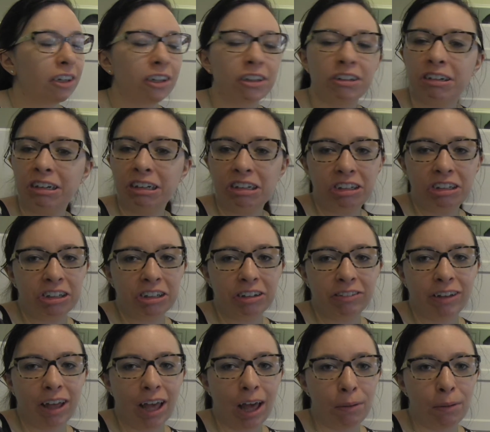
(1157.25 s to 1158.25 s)
a creature
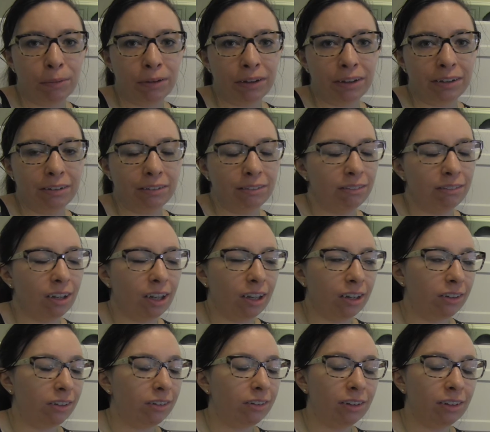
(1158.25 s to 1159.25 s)
of habit and
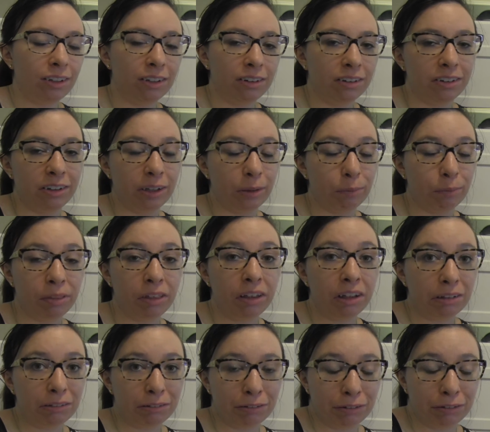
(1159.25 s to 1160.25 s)
I just eat the same
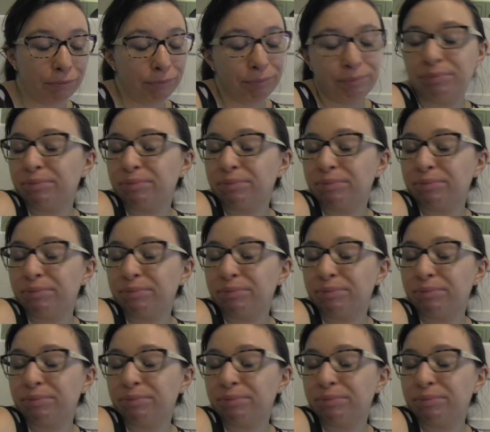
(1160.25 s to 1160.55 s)
things.